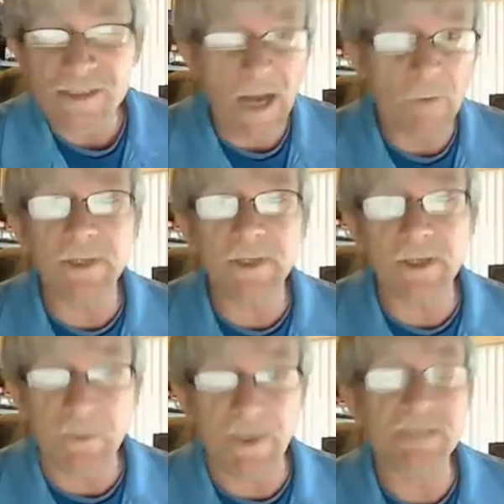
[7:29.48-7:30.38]
not
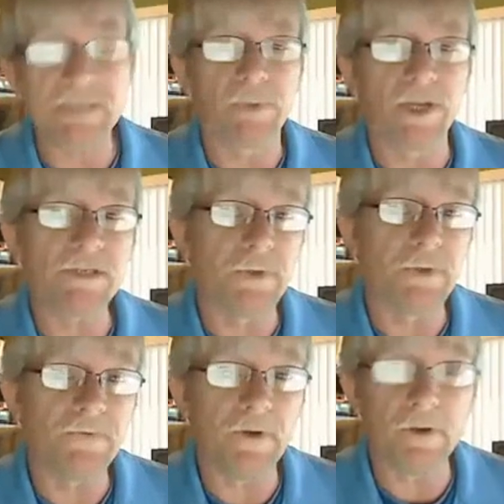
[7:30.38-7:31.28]
really the best place where
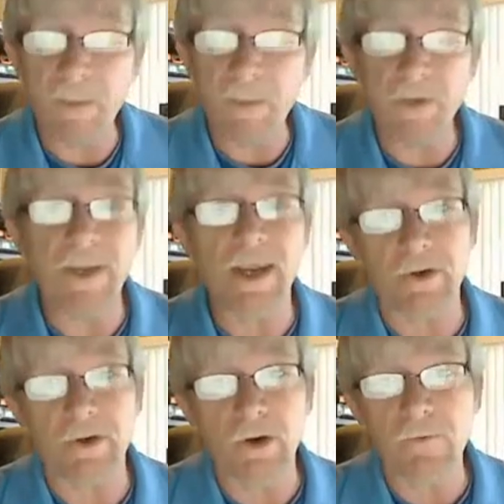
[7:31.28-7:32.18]
you feel. Maybe you
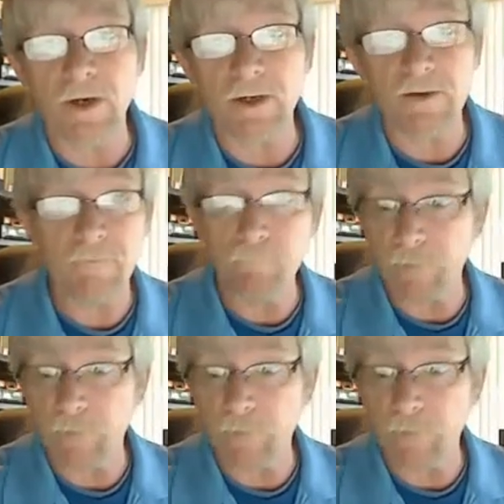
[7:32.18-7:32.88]
can't get over it.